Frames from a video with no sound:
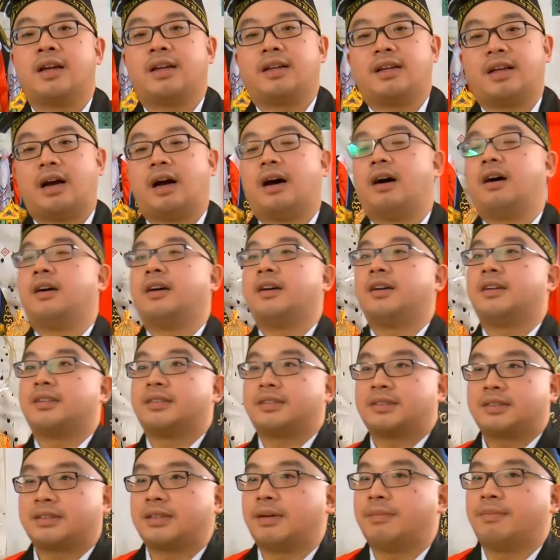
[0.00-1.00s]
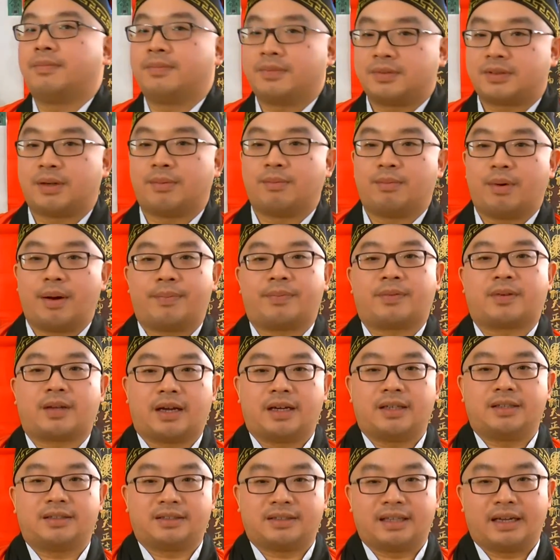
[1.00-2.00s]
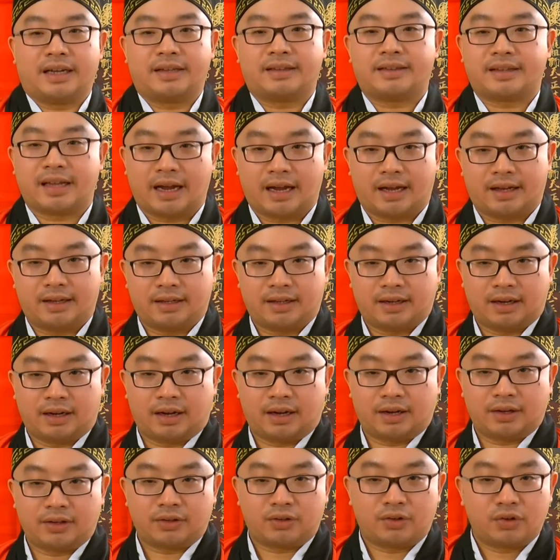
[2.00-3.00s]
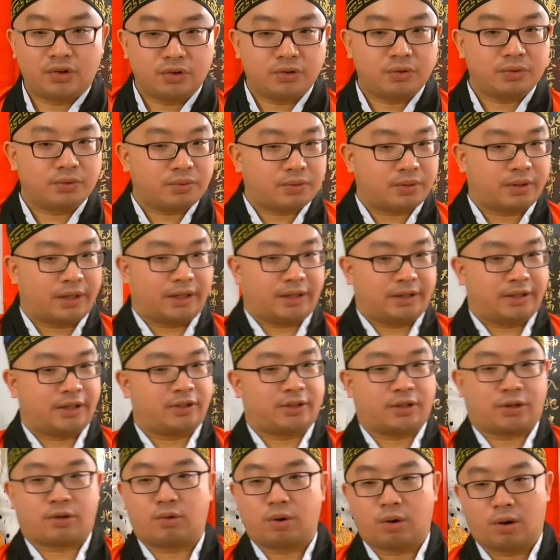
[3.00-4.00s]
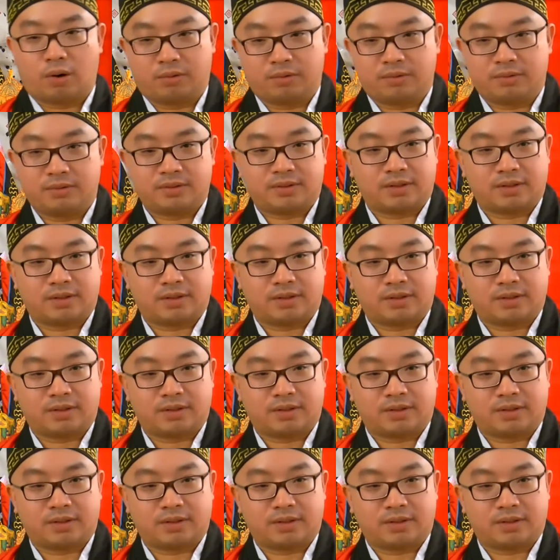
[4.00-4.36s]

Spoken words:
Yeah, some website said that there's a quote.